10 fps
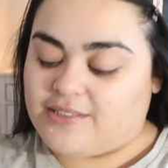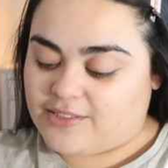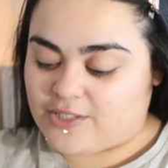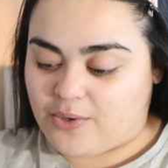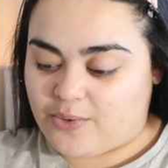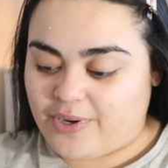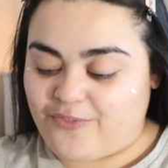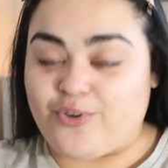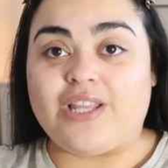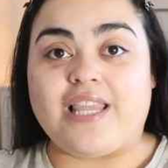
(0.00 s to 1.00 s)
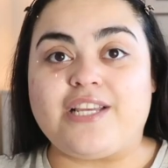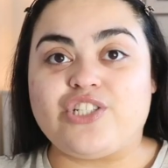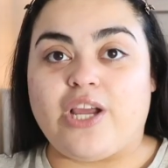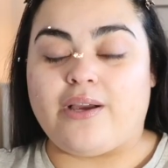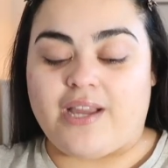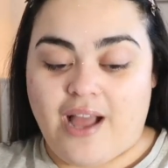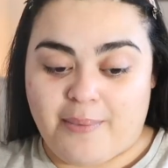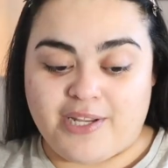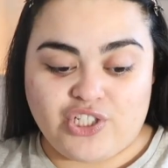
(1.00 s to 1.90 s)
So if you could like, comment,